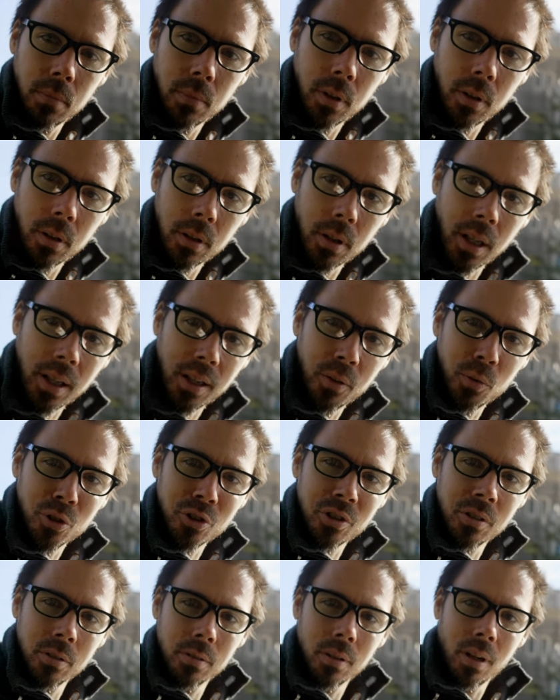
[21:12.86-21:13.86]
It looked like it
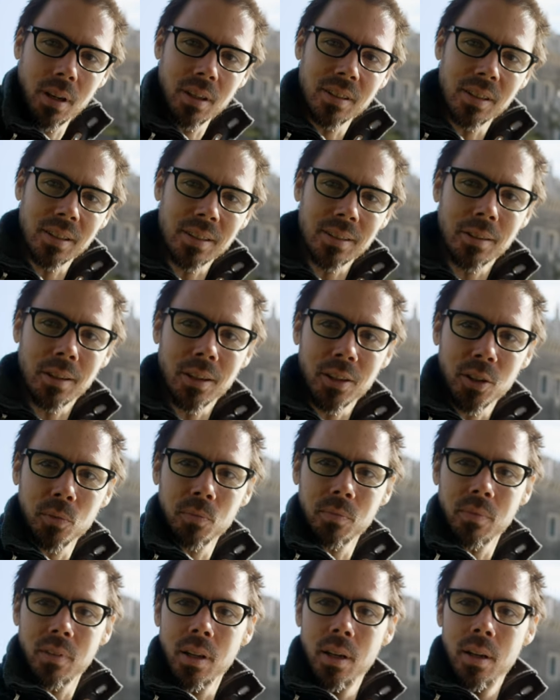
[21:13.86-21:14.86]
was hunting there.
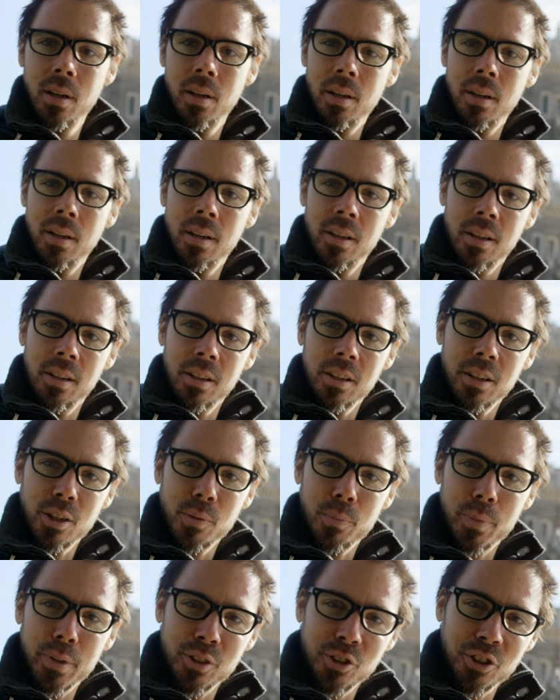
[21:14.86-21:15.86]
You're
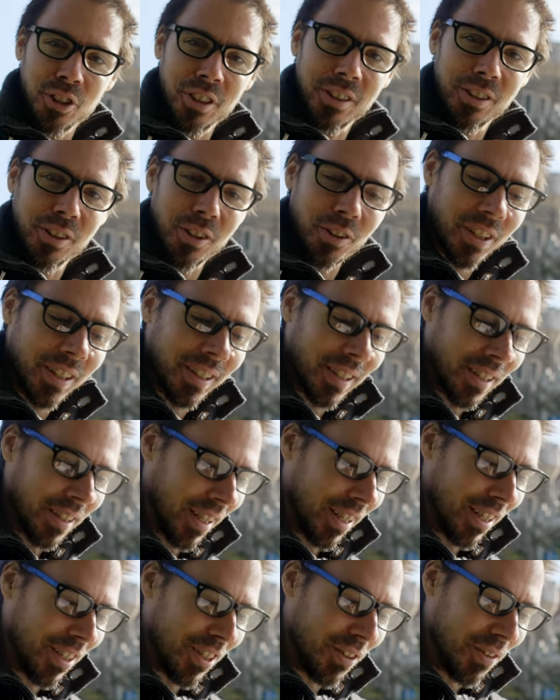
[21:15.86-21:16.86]
bullshit, Sony,
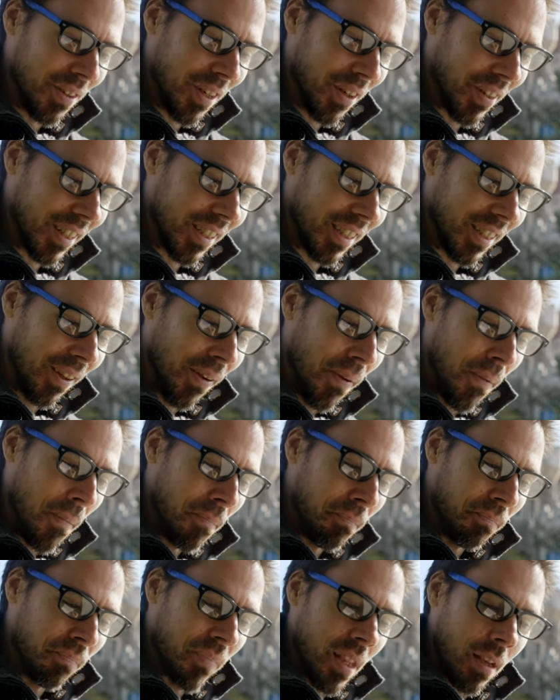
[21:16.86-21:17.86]
and you know it.
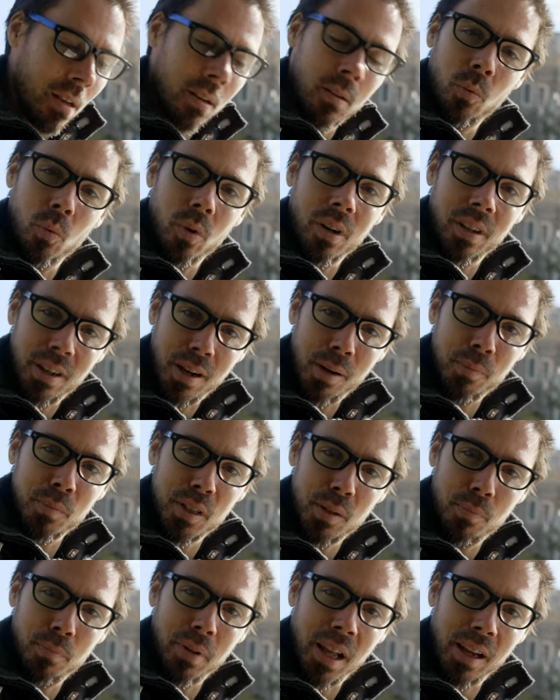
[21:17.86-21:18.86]
When it comes
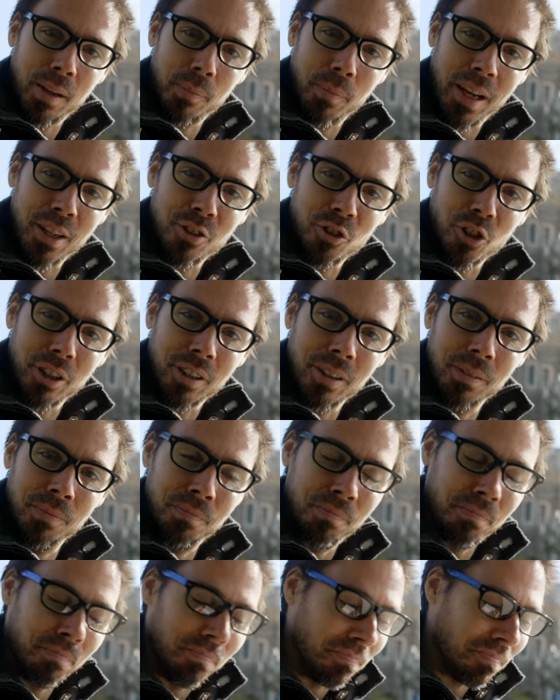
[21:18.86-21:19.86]
to black magic,
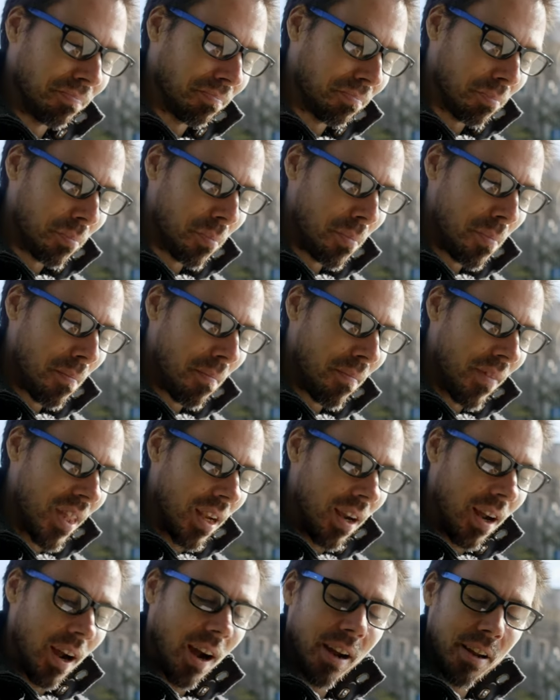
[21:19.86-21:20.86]

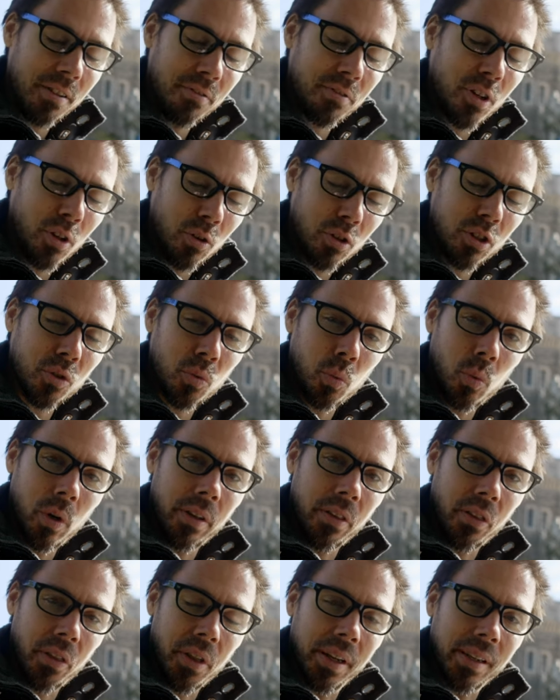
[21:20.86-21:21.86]
I have noticed
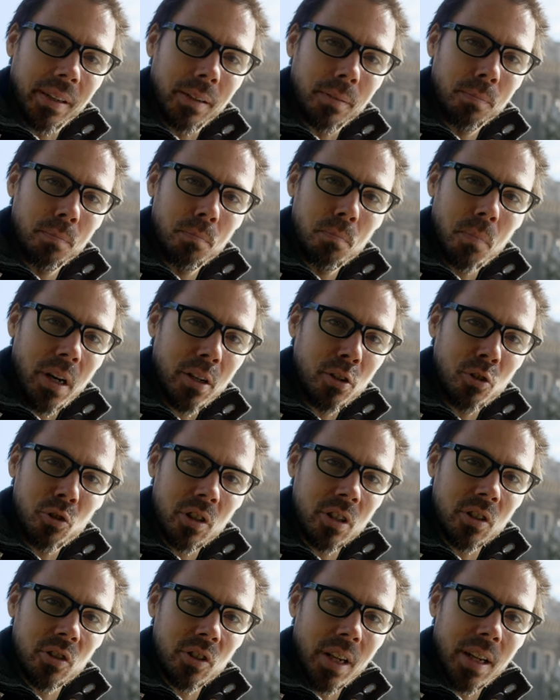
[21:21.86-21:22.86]
one thing. I used
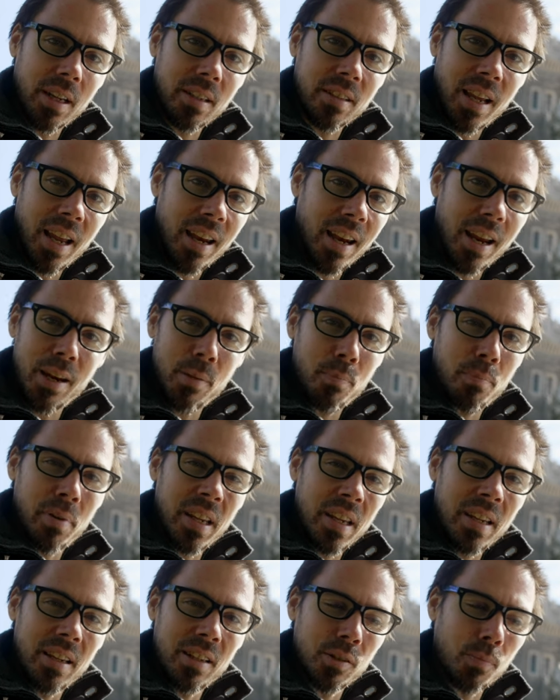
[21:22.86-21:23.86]
to say
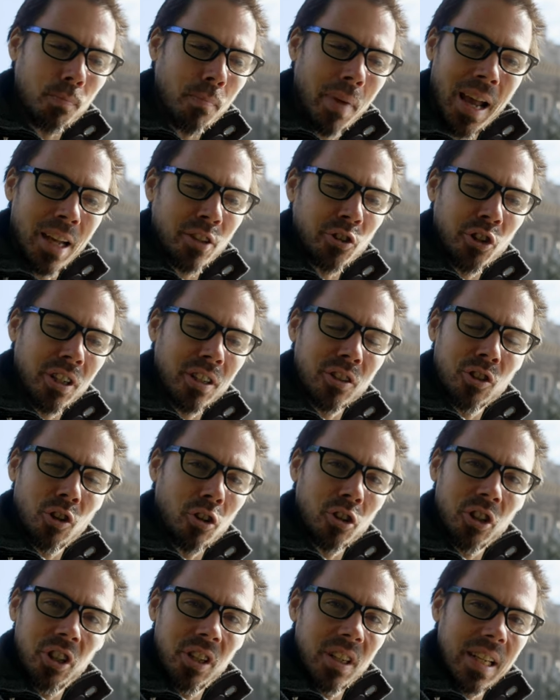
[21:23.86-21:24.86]
1080p is magic, it's
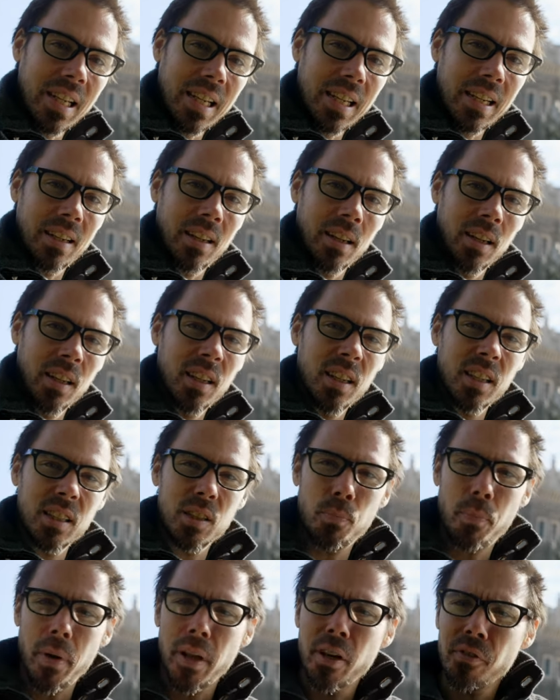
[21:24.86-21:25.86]
all you need, it's
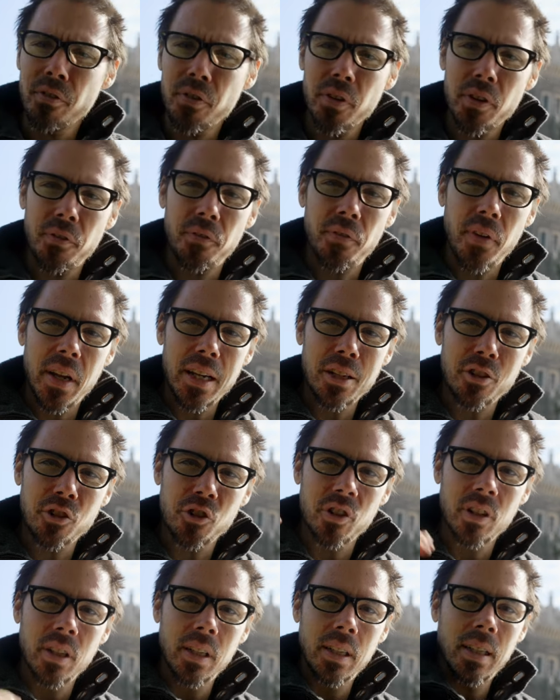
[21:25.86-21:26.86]
better for the
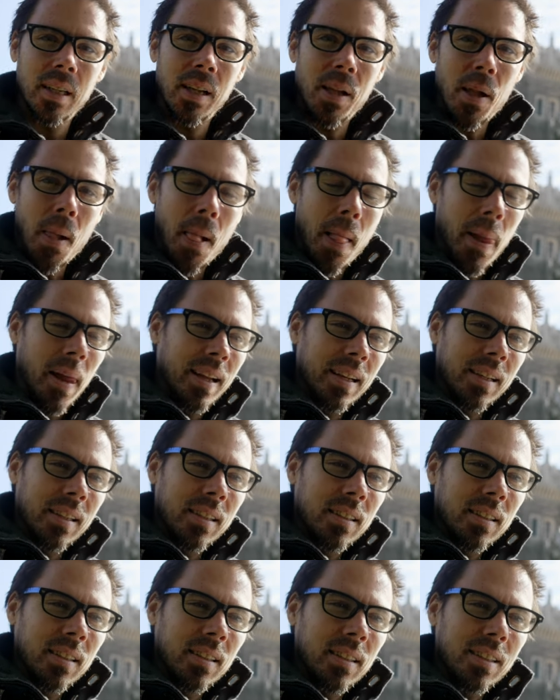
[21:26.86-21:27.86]
face.
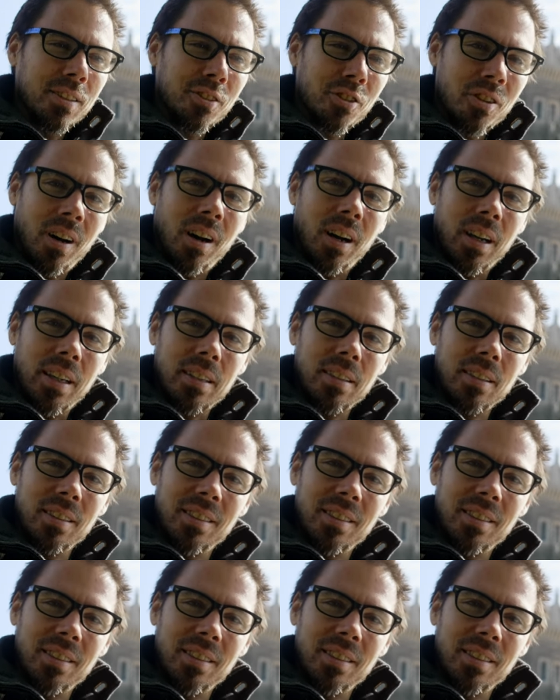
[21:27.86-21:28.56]
It's not.